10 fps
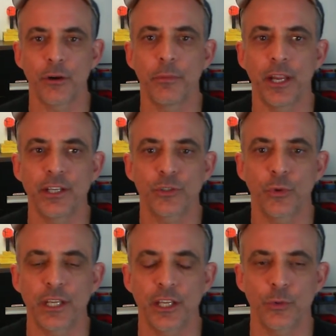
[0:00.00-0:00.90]
but I just want
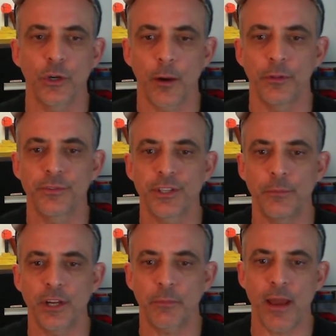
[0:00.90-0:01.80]
to get to a couple of
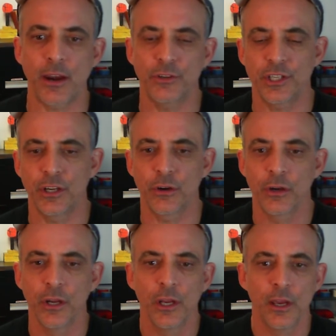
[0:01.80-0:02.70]
subject matters here
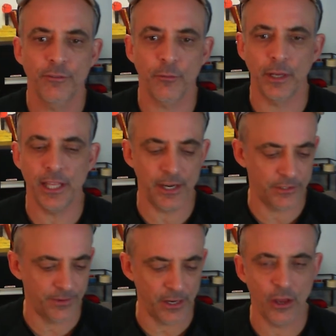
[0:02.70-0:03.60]
for my latest
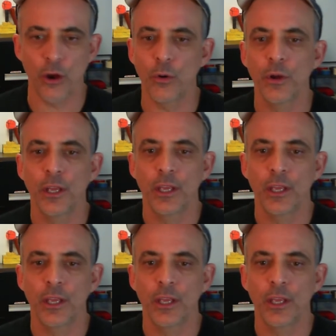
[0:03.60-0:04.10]
video